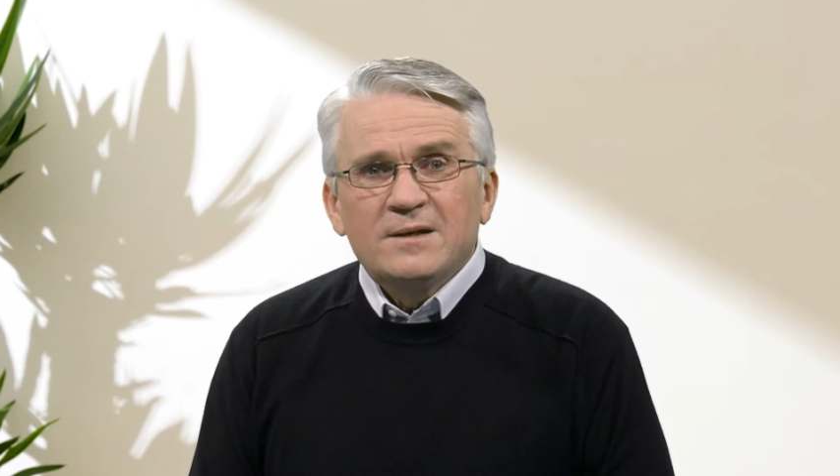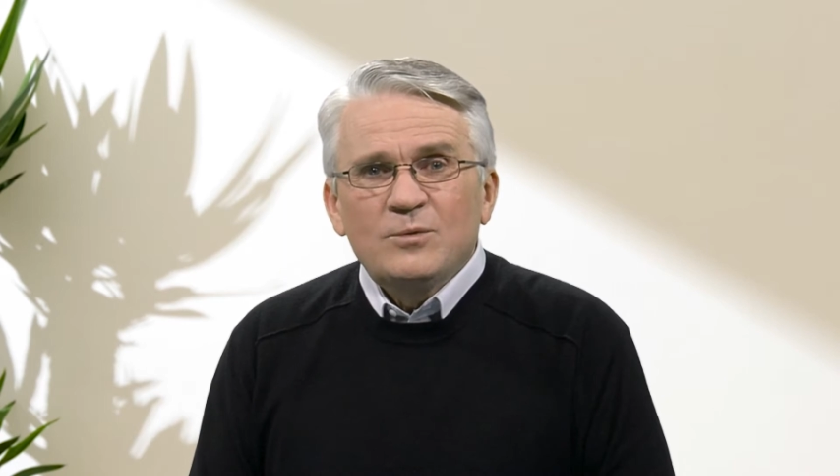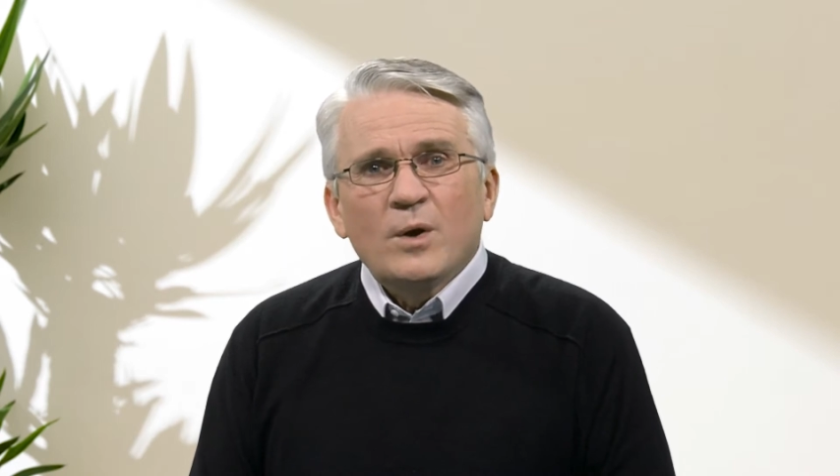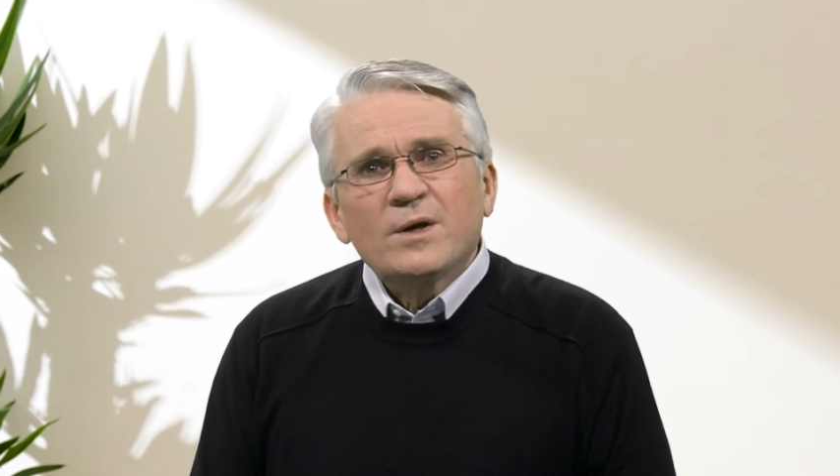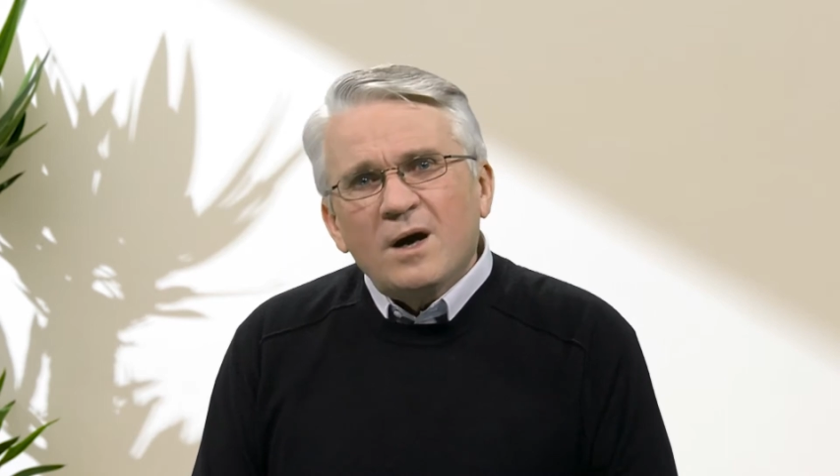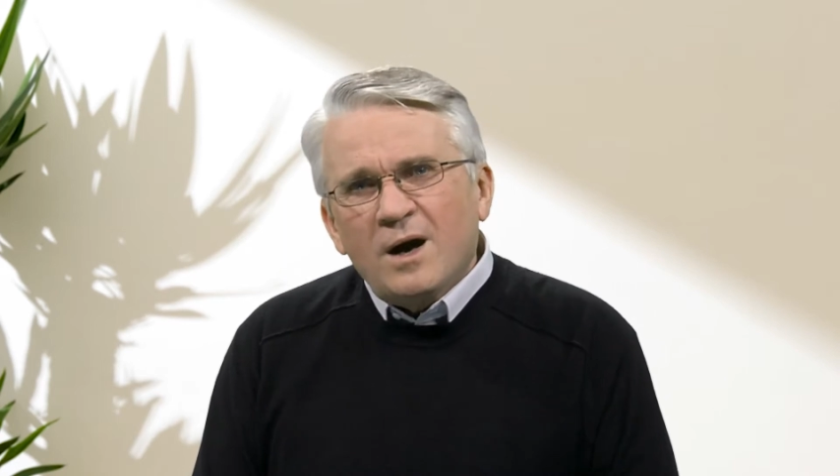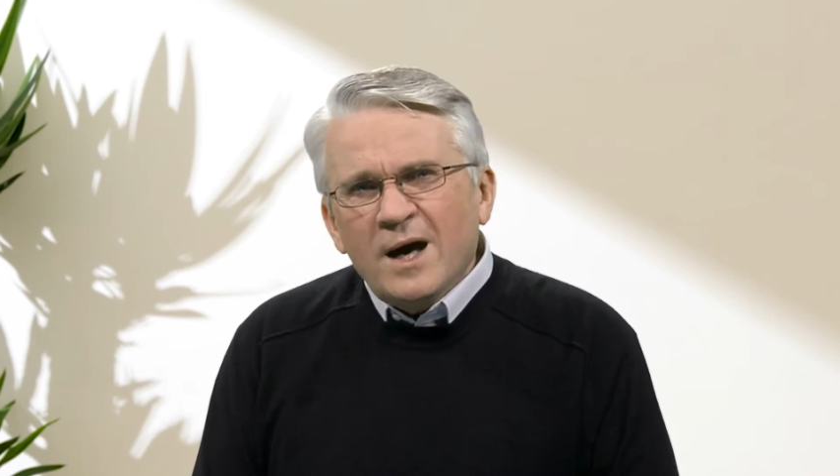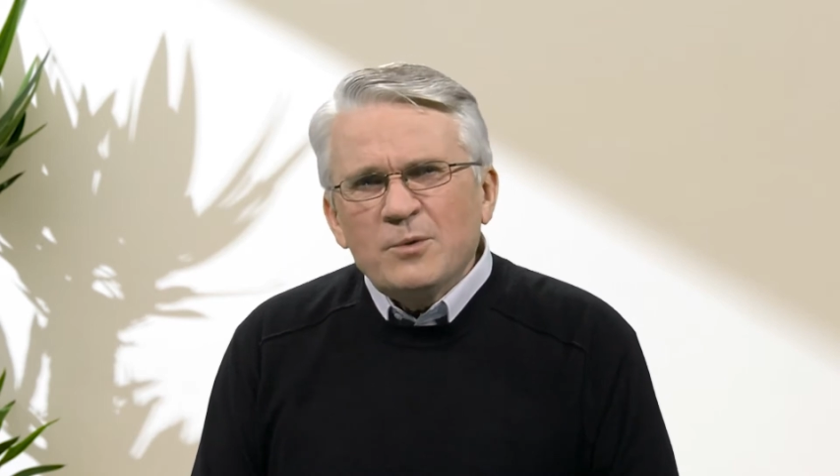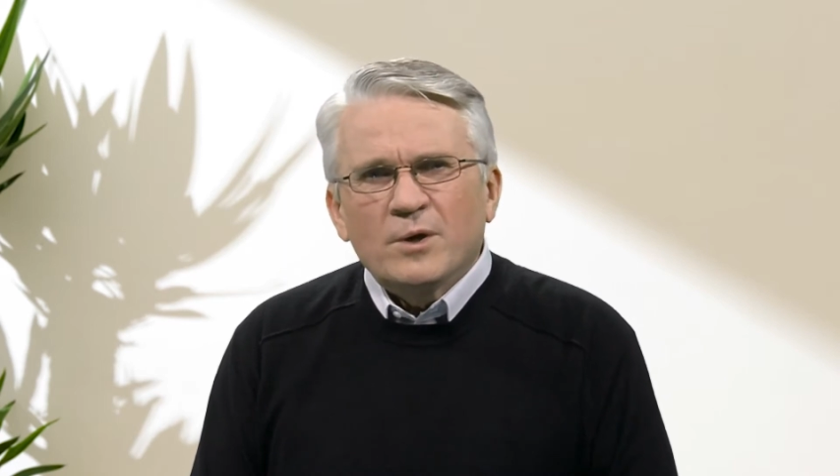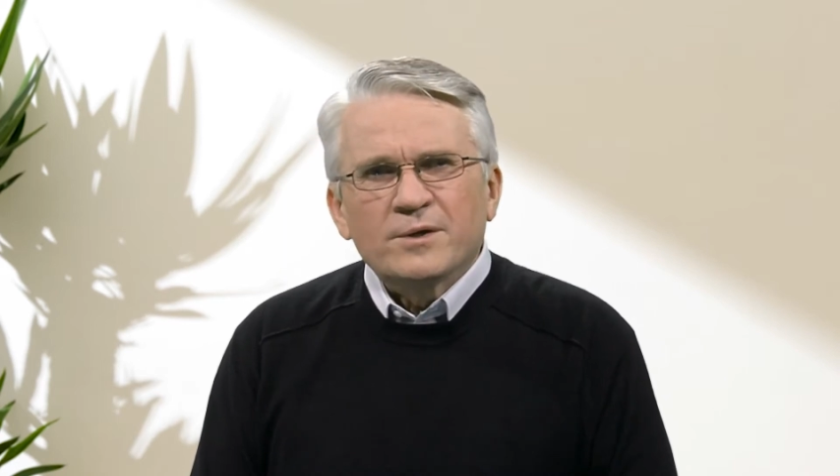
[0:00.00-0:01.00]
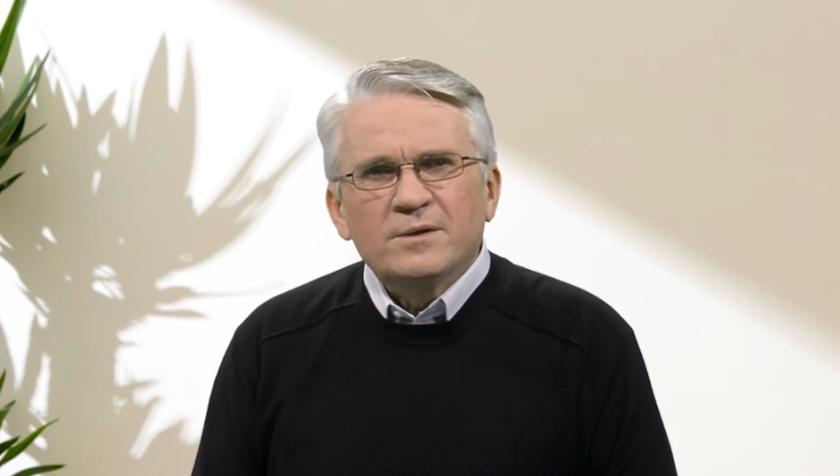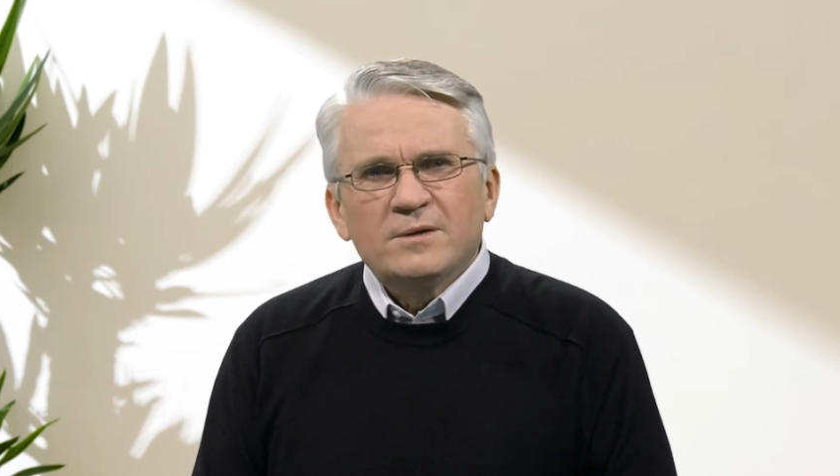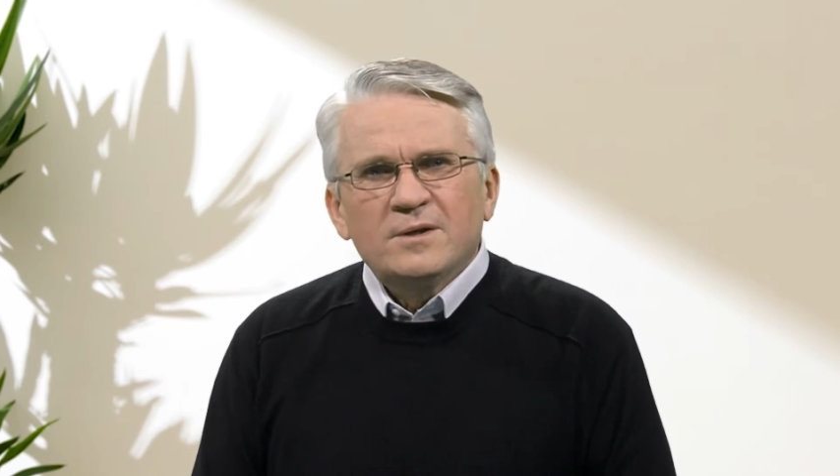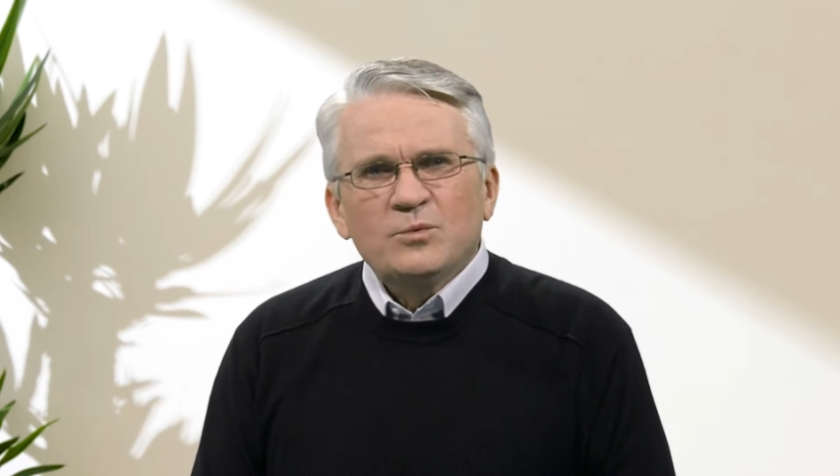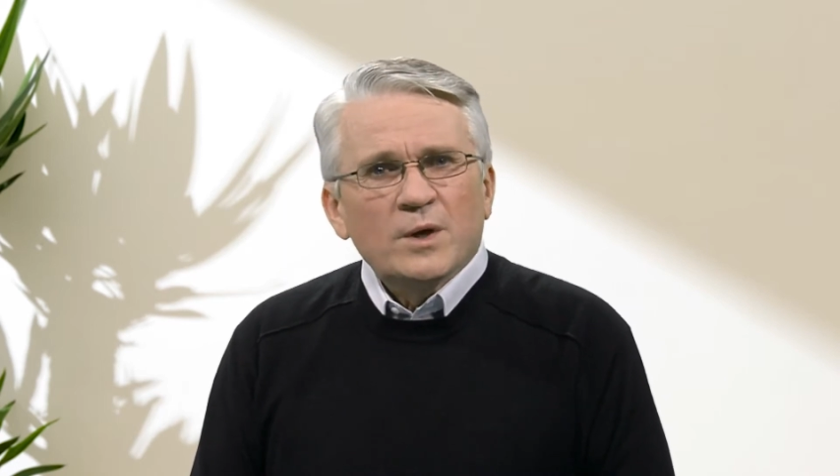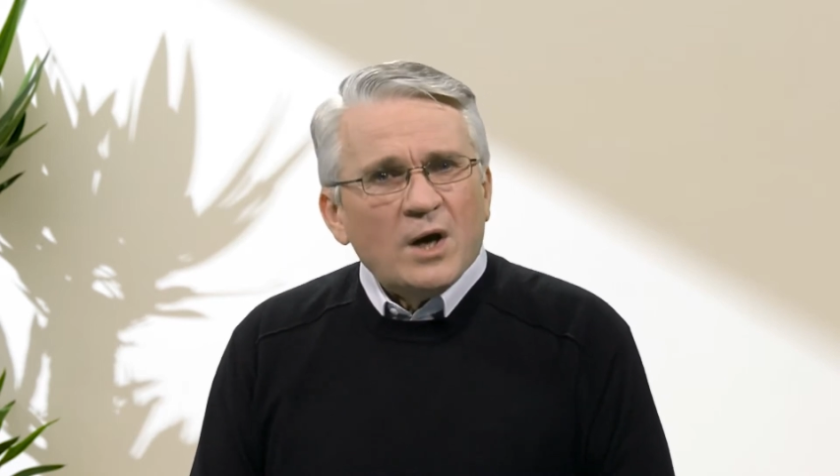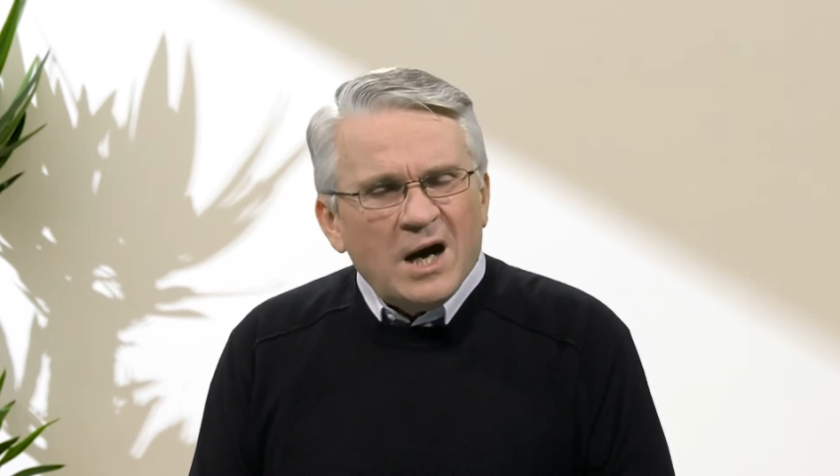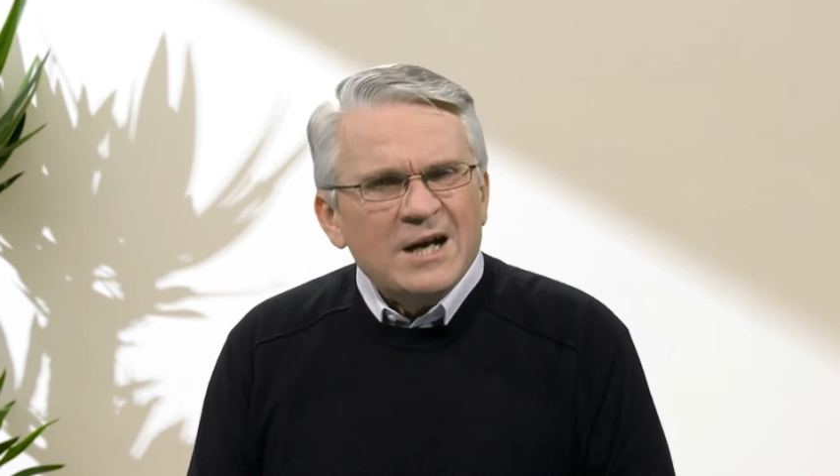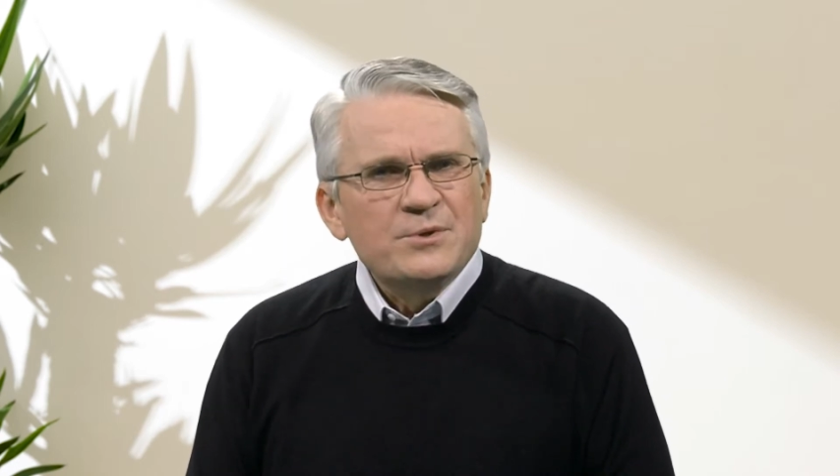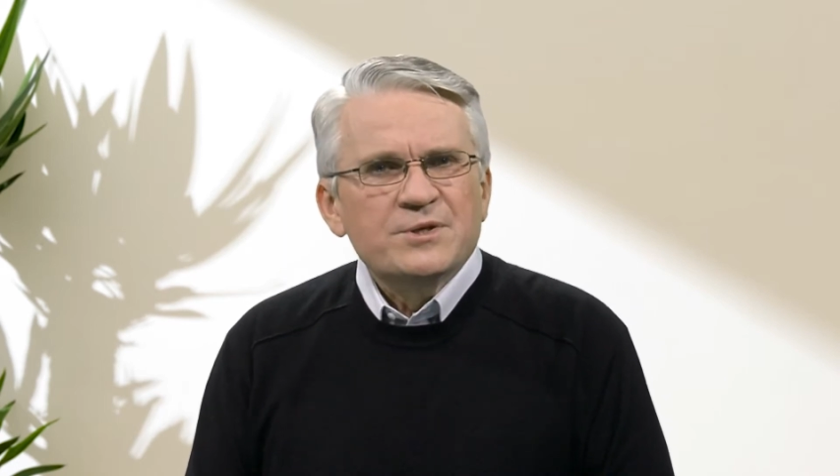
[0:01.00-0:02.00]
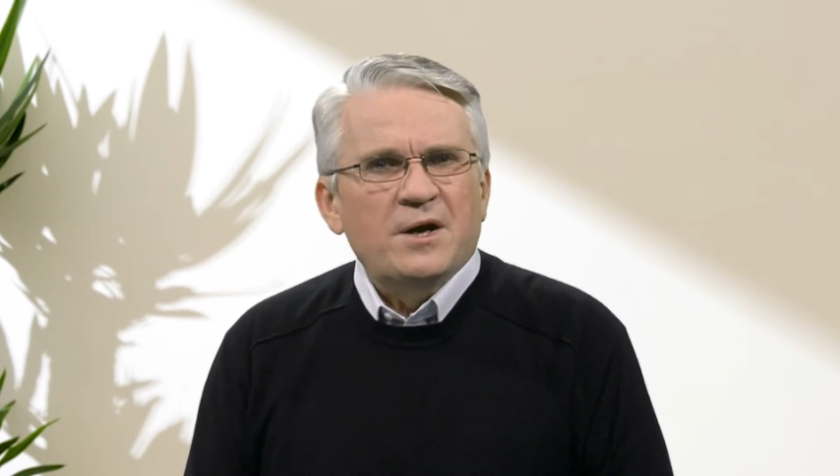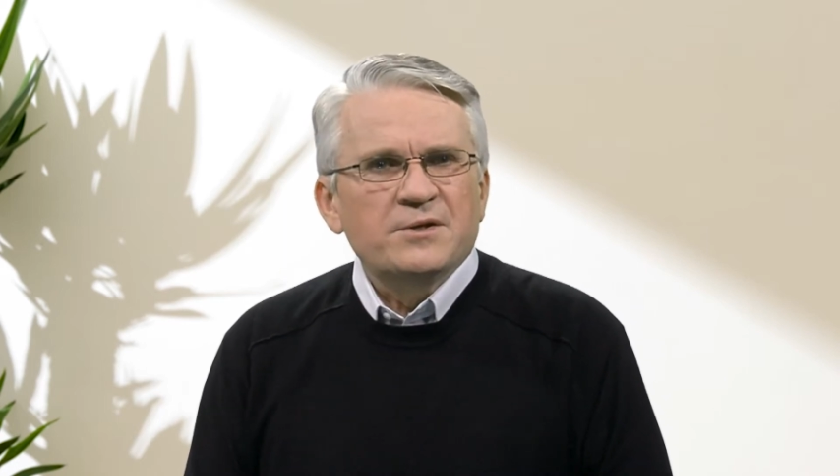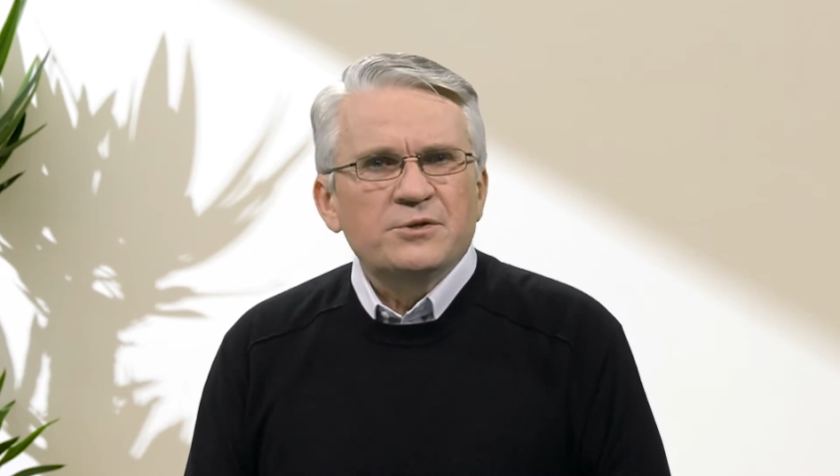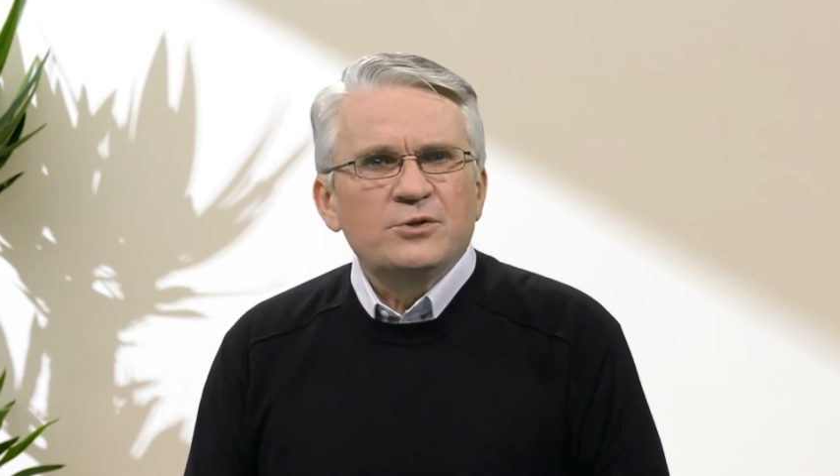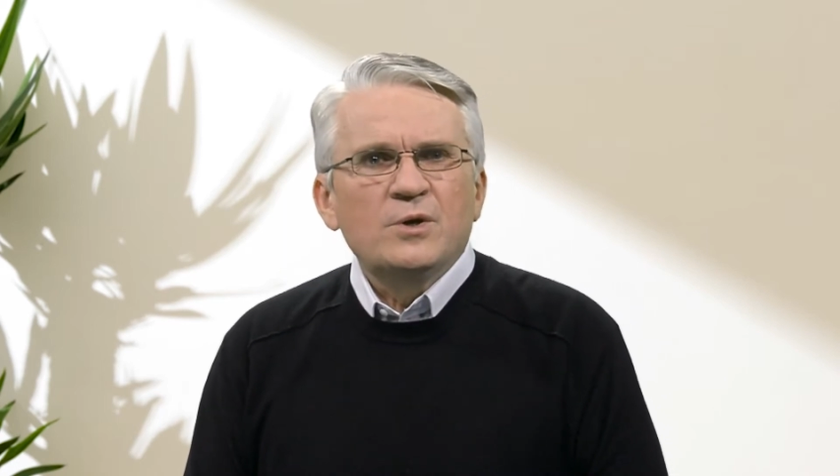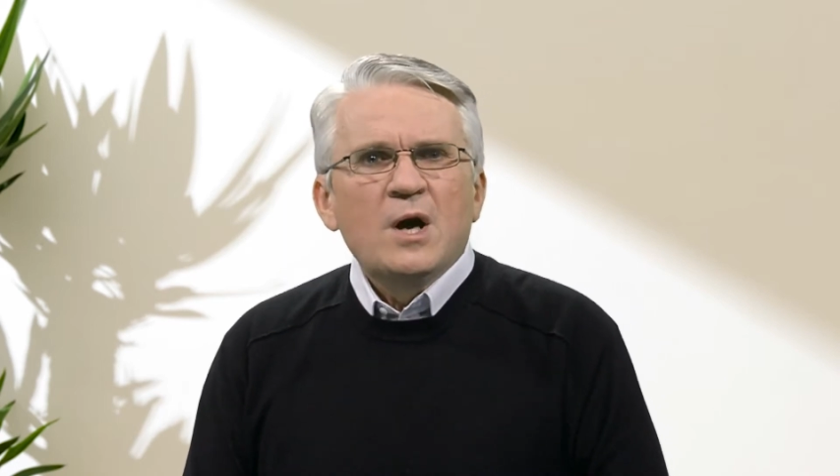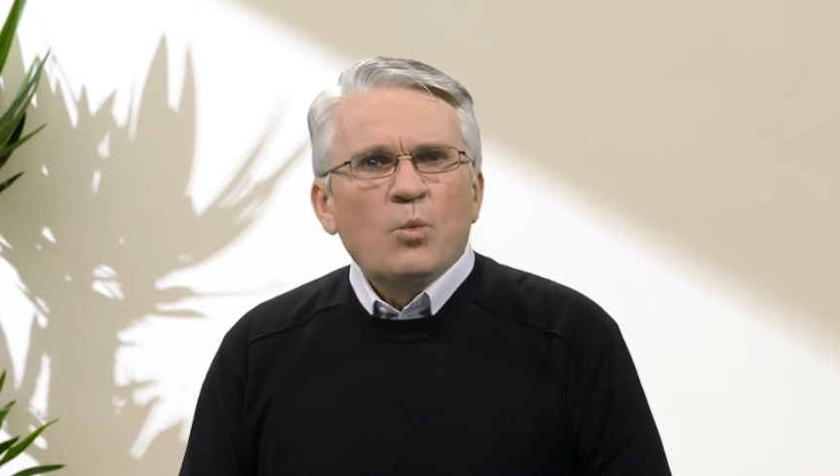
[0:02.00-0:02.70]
what I wanted, what I was going to do,